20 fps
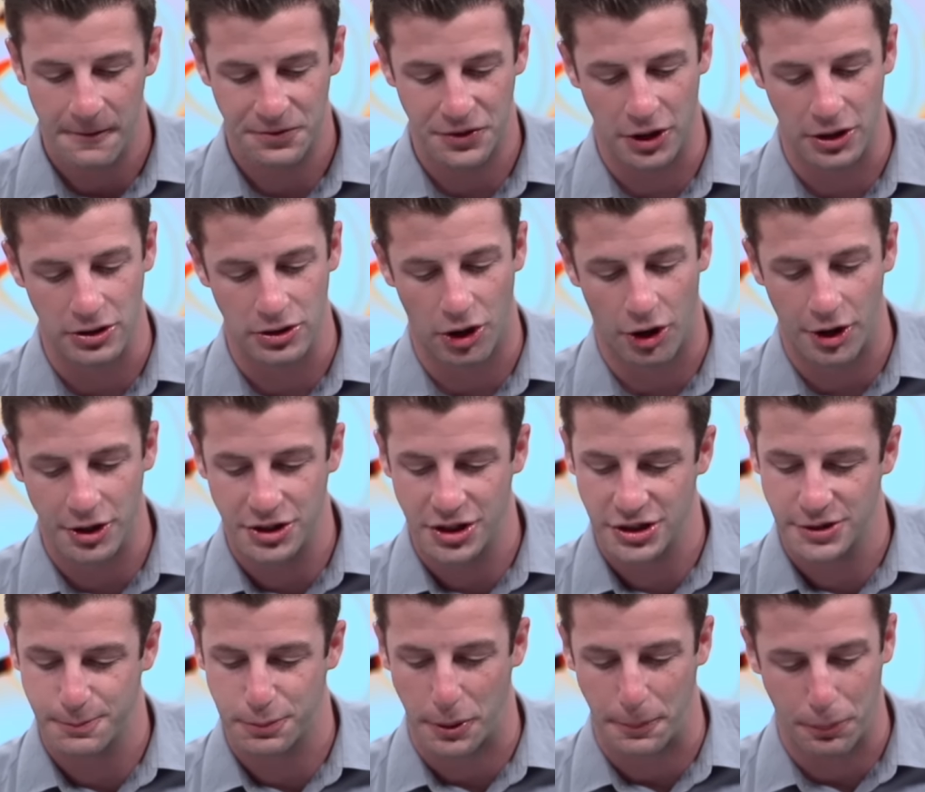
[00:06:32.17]
the
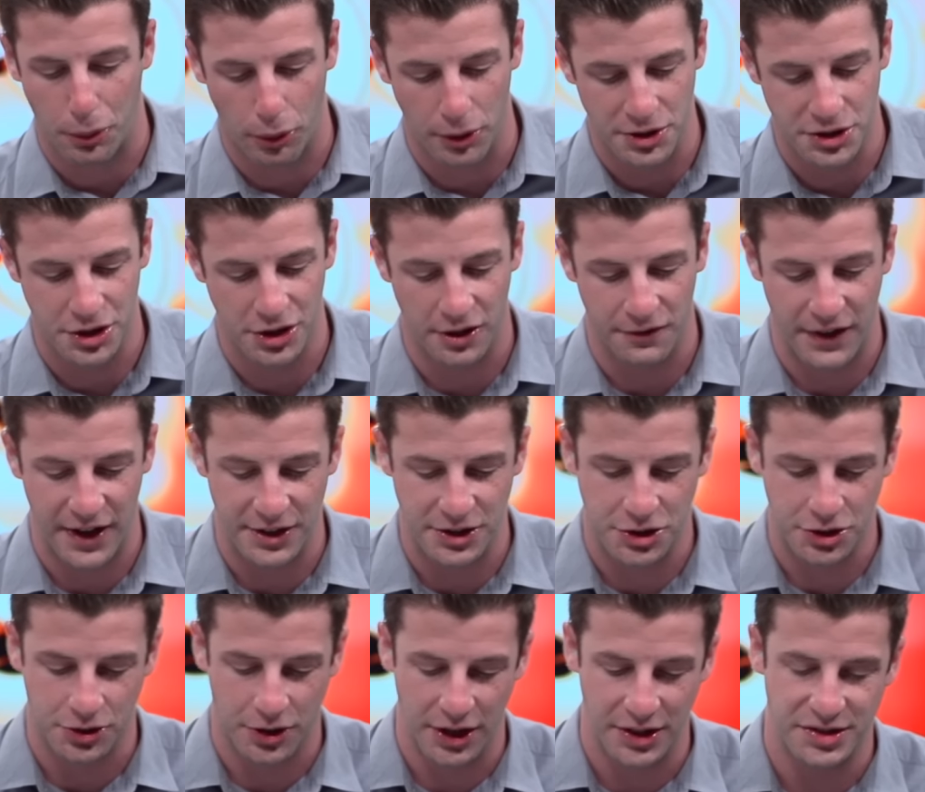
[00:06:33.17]
largest proportion of head
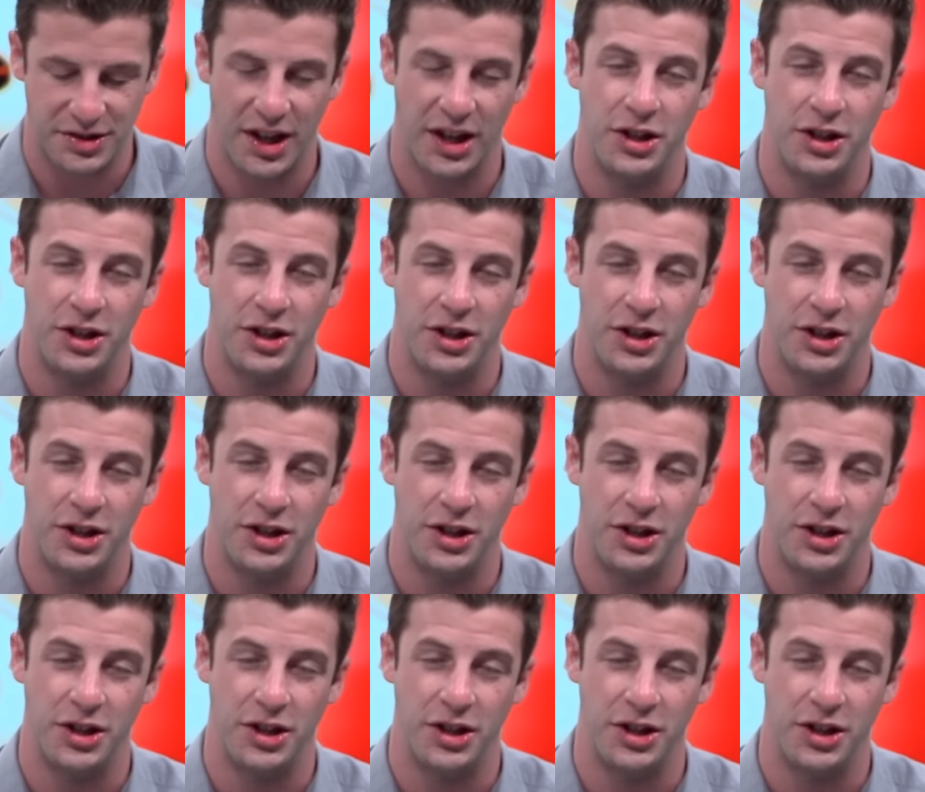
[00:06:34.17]
strikes